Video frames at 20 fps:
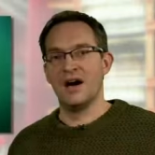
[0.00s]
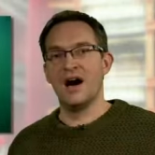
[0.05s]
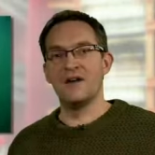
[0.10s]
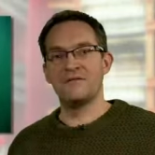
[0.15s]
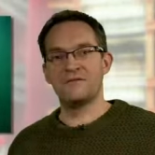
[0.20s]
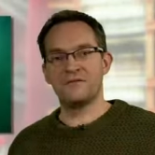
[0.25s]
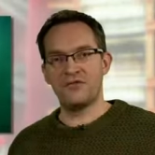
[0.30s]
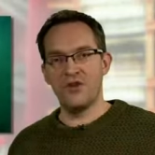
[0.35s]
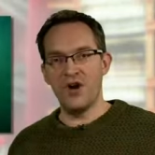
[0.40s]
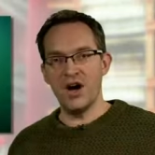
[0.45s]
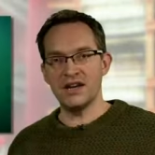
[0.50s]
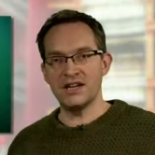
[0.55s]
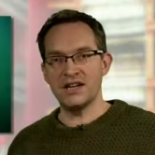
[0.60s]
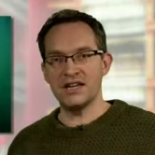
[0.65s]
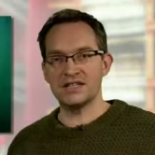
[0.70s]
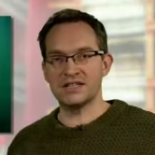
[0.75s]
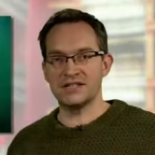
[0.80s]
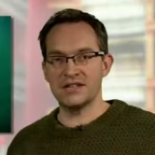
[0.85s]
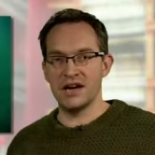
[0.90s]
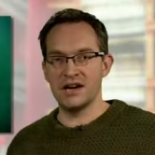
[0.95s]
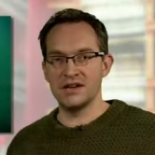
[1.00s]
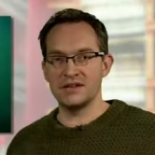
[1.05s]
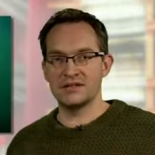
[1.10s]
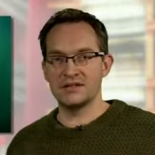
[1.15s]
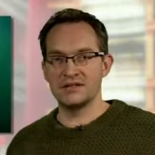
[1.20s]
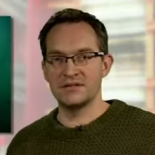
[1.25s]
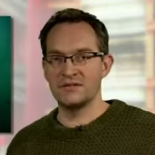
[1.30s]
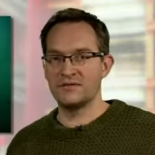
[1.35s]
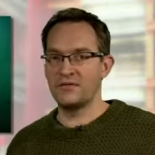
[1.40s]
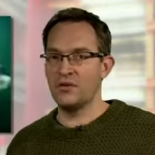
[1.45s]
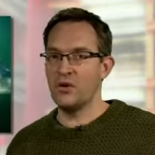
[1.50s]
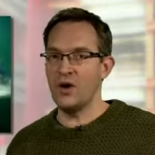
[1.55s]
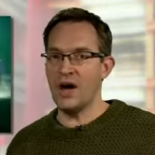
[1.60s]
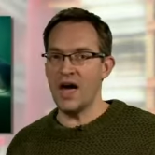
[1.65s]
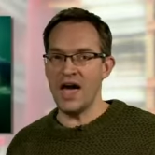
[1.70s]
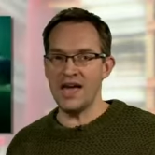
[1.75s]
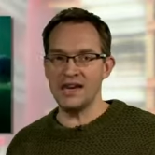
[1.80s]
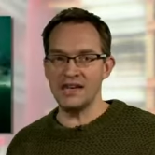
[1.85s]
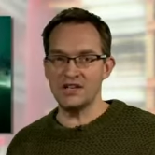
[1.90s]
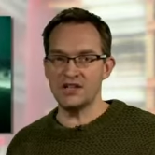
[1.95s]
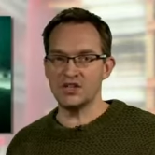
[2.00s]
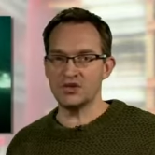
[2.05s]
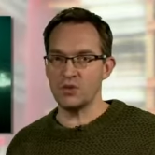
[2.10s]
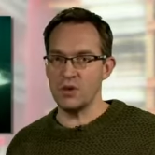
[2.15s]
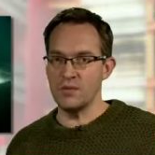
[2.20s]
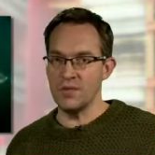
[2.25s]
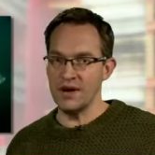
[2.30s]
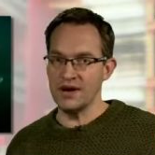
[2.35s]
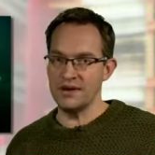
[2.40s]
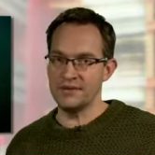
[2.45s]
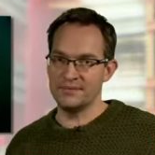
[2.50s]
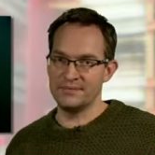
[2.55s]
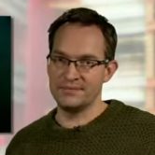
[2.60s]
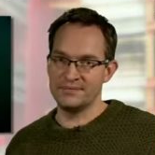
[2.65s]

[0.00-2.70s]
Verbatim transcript: A frightening sight for any swimmer.